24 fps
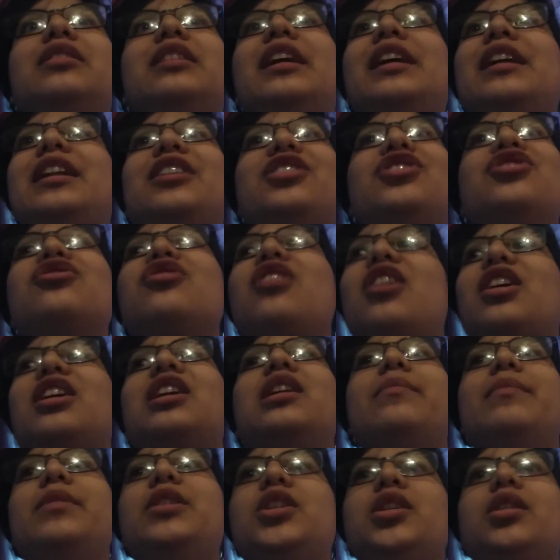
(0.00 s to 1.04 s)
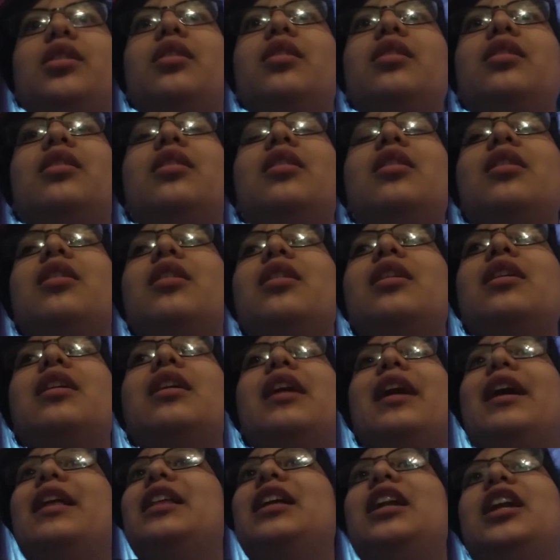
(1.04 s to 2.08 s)
and it's not gonna be good.
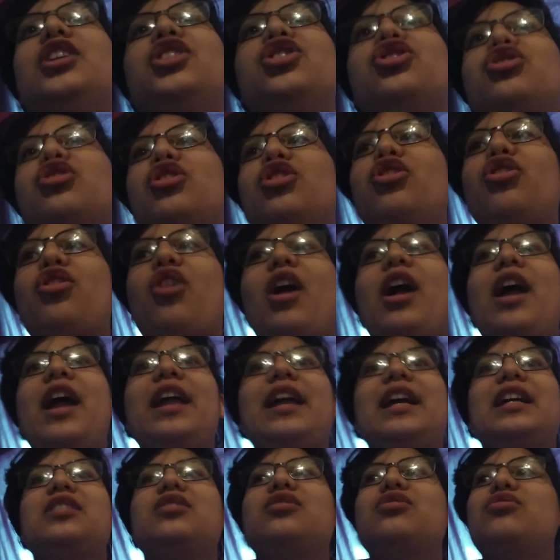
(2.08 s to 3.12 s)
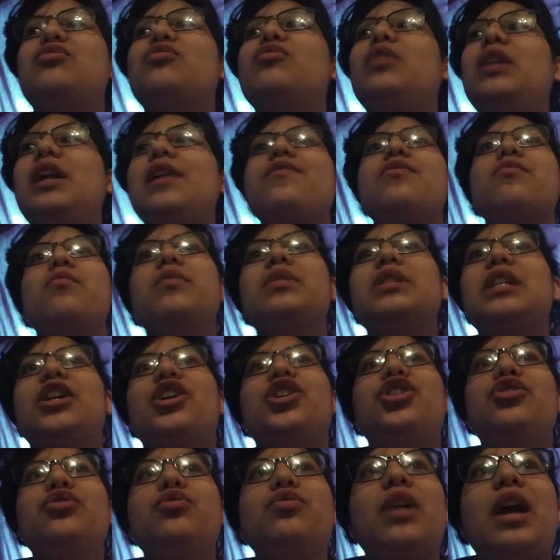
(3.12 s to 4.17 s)
And then I just start crying at school, and everyone's like, "Are
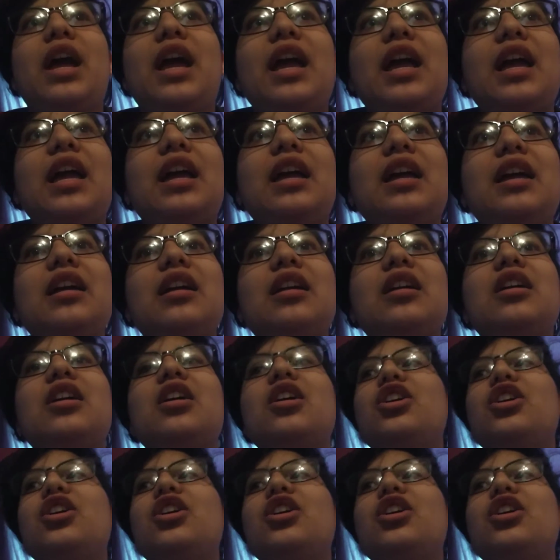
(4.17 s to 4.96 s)
you okay?